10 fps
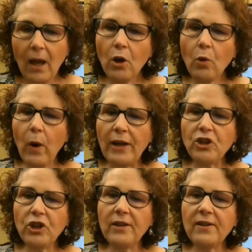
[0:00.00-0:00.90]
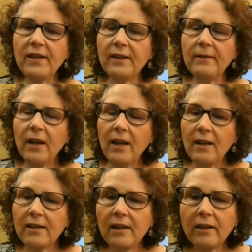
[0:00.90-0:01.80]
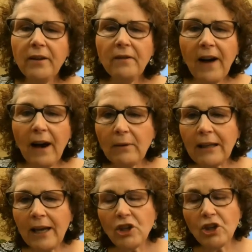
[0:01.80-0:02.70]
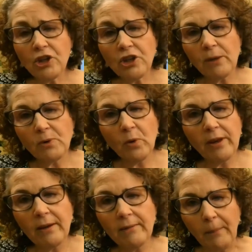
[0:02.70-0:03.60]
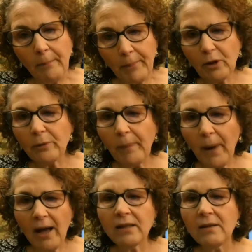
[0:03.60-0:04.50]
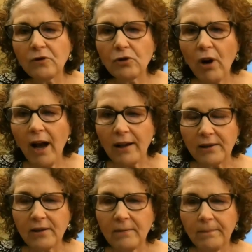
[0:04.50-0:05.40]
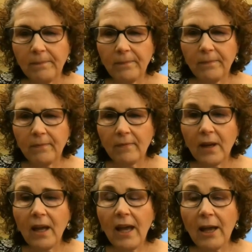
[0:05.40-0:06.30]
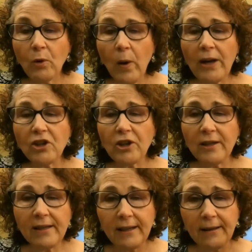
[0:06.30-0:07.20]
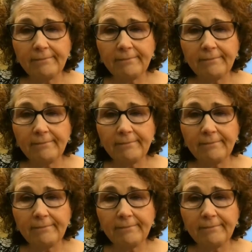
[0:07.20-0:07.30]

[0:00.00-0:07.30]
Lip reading: questions that solidify relationships or that build bonds of trust, and questions that